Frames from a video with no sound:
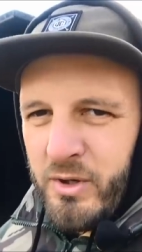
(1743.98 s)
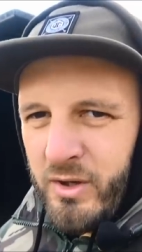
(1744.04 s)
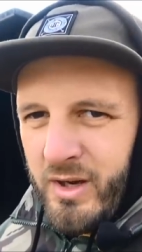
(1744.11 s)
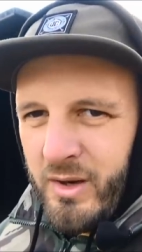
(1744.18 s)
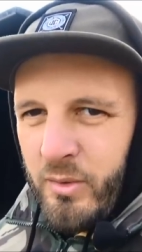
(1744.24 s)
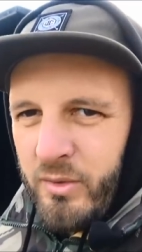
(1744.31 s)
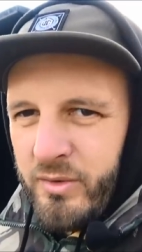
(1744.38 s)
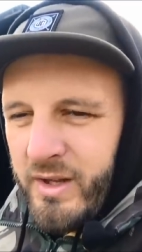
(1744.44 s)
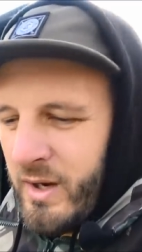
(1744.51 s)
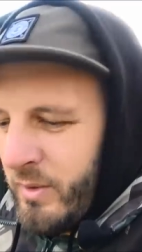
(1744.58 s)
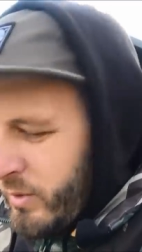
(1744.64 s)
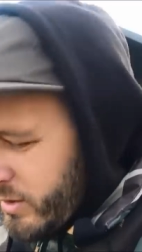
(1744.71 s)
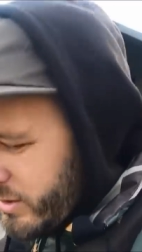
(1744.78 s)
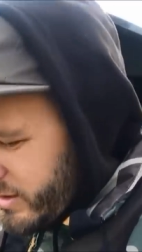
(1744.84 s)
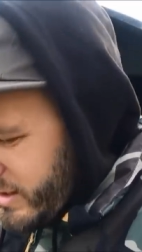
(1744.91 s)
an eye out on
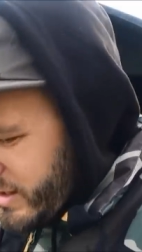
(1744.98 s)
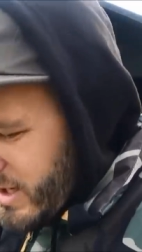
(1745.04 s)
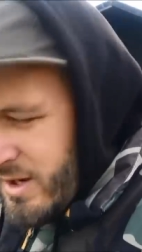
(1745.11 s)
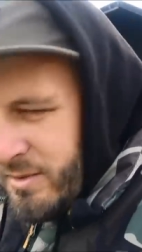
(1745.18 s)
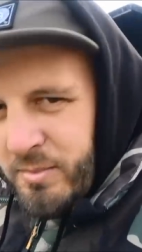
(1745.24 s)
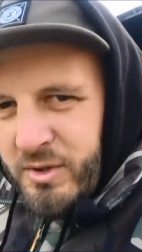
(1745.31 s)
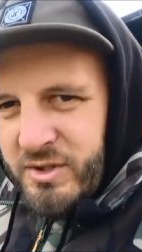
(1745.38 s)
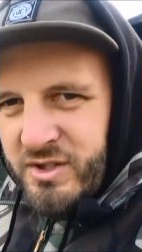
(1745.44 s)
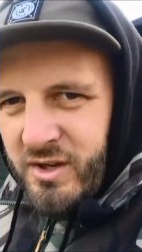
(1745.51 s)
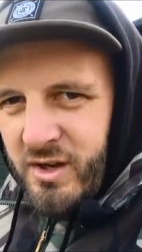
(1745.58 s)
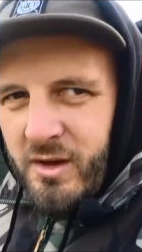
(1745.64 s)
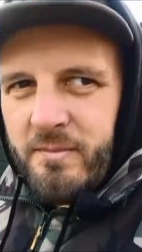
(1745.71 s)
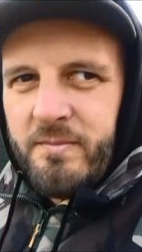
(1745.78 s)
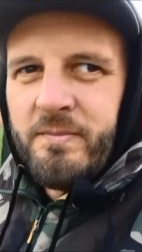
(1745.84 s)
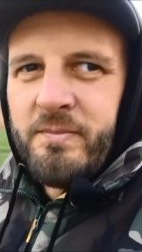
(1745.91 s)
that one. But
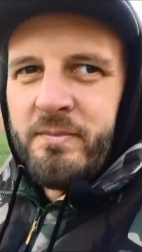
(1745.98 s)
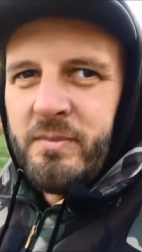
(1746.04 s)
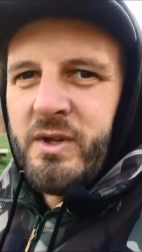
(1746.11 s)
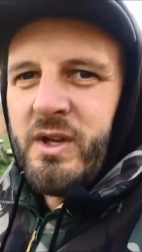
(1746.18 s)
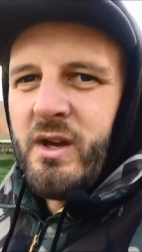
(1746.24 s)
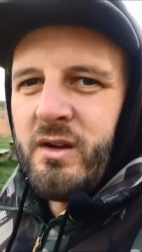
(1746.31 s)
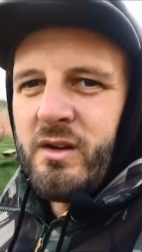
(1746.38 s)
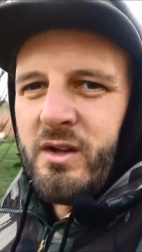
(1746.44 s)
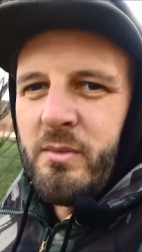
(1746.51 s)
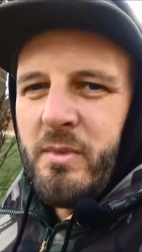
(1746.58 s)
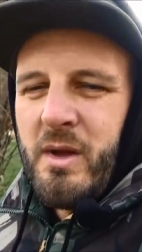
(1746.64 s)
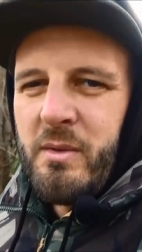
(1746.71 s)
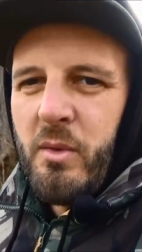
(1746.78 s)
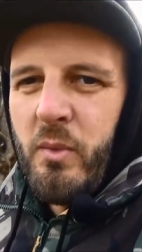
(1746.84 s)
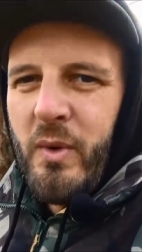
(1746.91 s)
yeah, I'm gonna
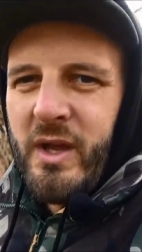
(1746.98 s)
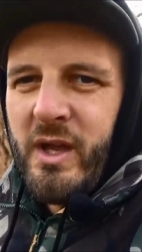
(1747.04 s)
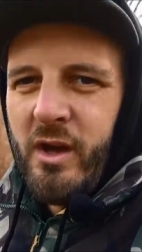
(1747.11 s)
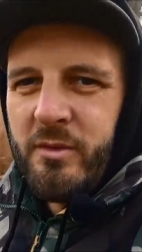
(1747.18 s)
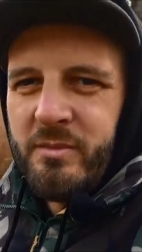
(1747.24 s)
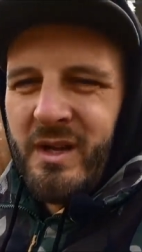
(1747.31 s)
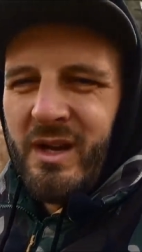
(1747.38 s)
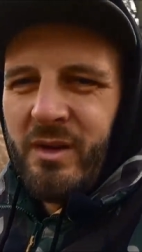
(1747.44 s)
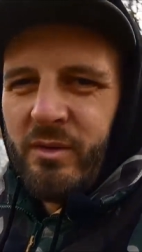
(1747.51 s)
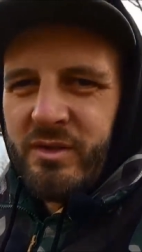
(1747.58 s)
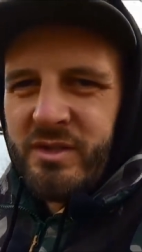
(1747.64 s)
make my way home now.